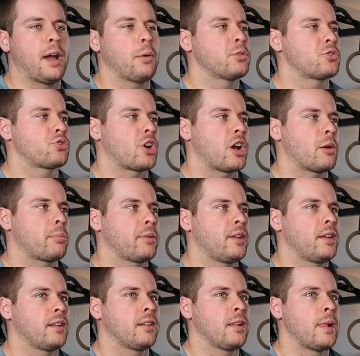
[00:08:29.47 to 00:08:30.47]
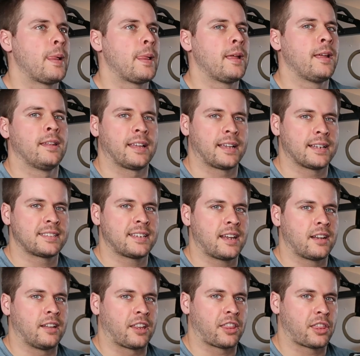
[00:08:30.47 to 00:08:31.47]
I was dropping, like I
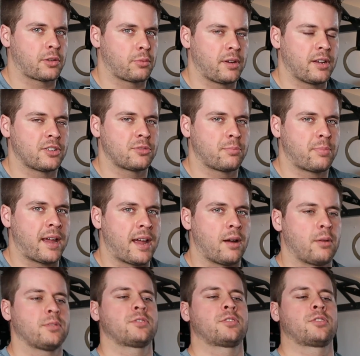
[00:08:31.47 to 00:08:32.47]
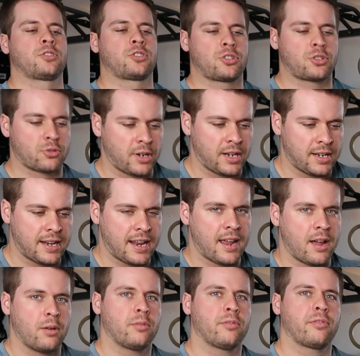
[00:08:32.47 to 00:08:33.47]
said, like 300 pounds straight
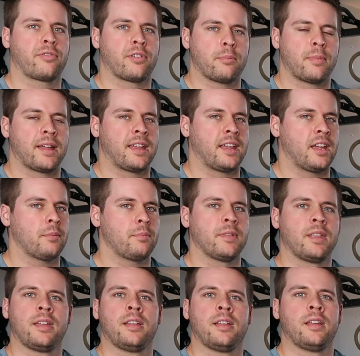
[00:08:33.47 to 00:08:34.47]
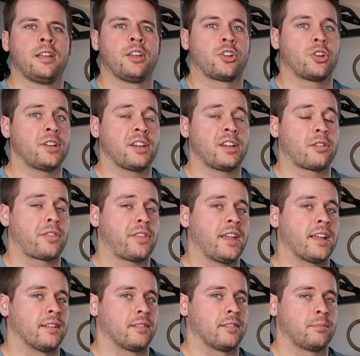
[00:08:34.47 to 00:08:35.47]
down from my hip. Couldn't hear a
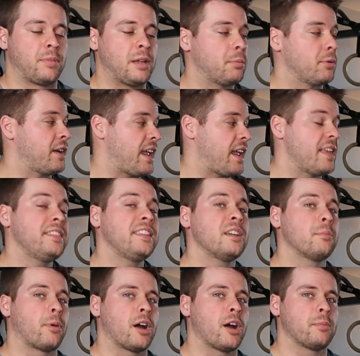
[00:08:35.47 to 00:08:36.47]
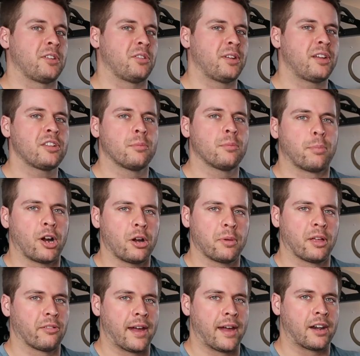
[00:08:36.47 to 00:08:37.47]
thing. People in the apartment, you'd hear the
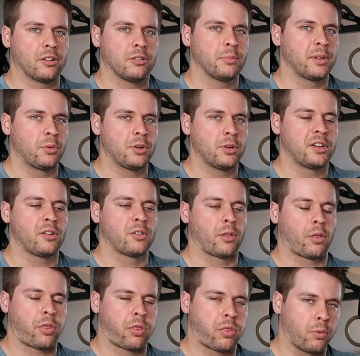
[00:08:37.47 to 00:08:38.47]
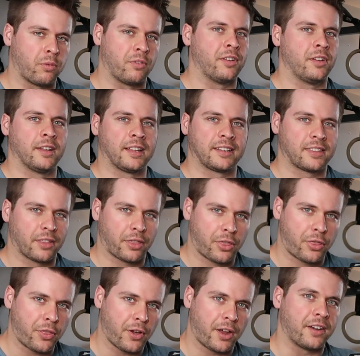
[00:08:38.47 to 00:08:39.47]
barbell rattle, but you wouldn't hear the thud, like the
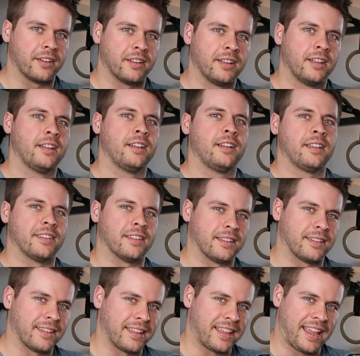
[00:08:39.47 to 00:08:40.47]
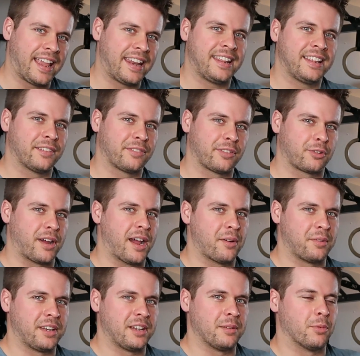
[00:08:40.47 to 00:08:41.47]
thud, the hitting of the
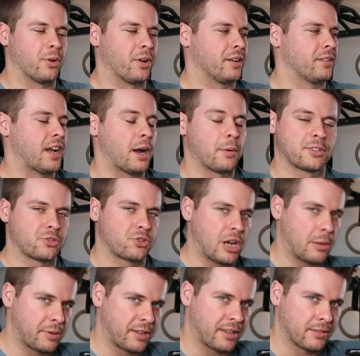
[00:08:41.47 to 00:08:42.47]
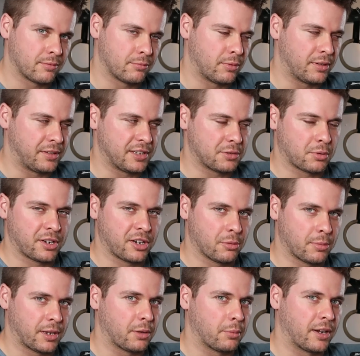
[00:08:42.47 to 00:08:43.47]
ground anymore. I wasn't dropping it when these weren't
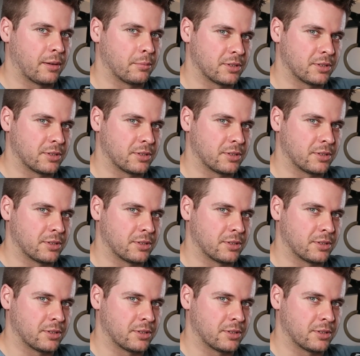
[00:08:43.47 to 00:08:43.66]
here, by the way.